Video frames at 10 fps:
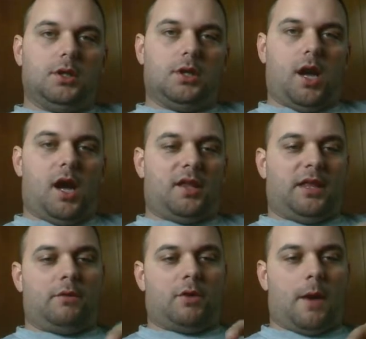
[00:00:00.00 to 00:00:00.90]

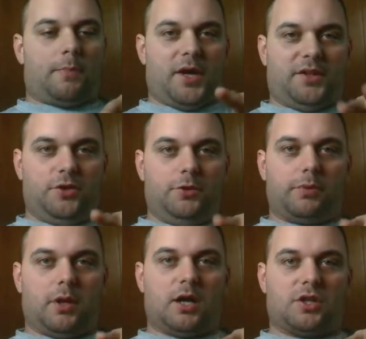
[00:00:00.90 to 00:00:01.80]
They would operate 2
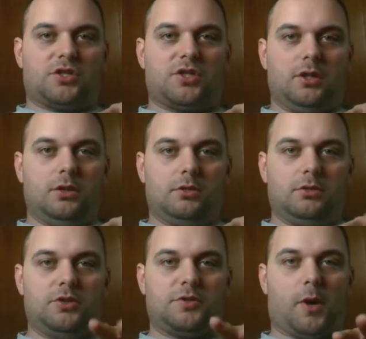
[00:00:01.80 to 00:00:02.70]

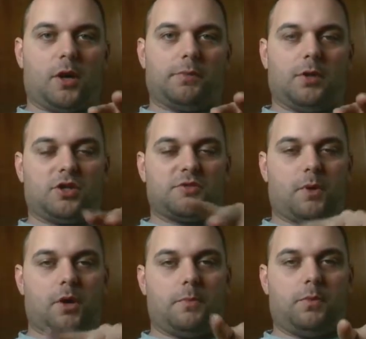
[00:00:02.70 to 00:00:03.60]
spark plugs
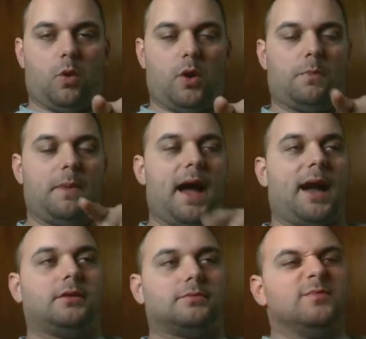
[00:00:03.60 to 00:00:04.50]
per coil pack.
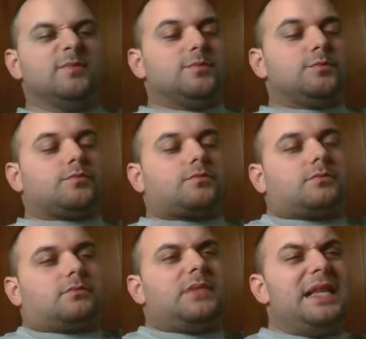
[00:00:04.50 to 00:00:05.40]

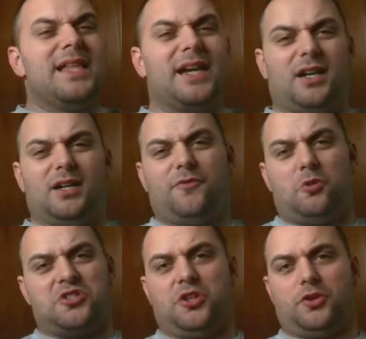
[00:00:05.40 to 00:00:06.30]
Like a
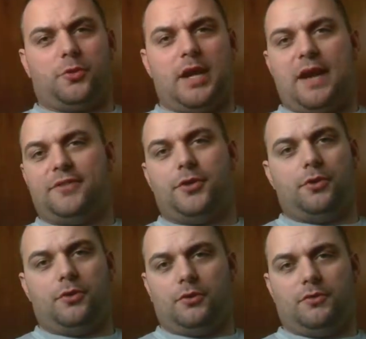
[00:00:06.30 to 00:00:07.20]
4-cylinder would have
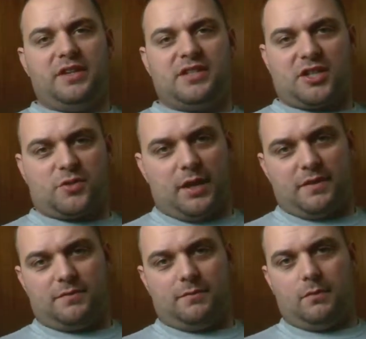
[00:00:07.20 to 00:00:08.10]
2,
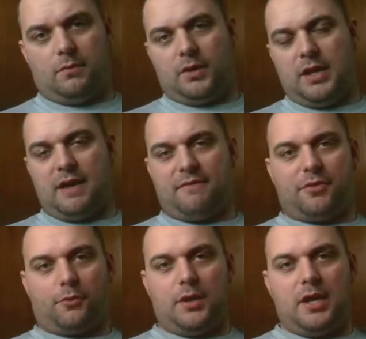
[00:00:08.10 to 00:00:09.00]
V6 would have
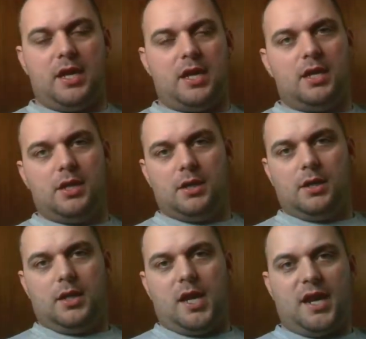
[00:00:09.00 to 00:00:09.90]
3,
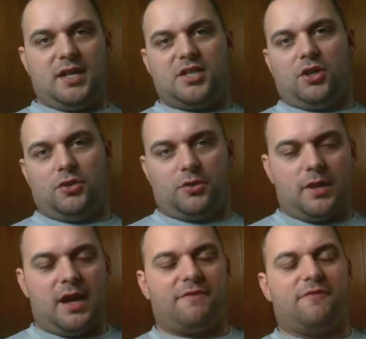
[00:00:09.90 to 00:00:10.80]
an 8-cylinder would
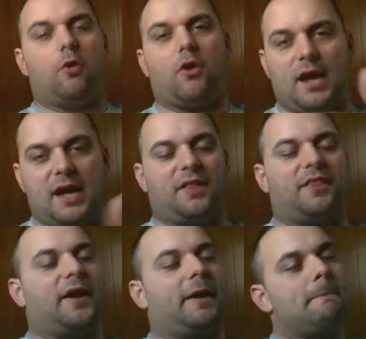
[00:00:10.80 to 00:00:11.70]
have 4, kind of
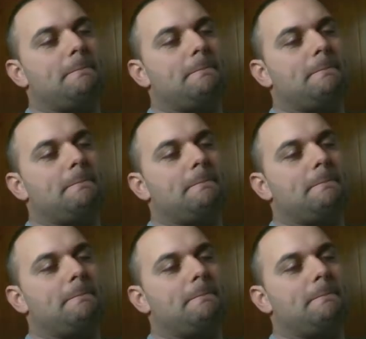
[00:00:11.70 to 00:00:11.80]
thing.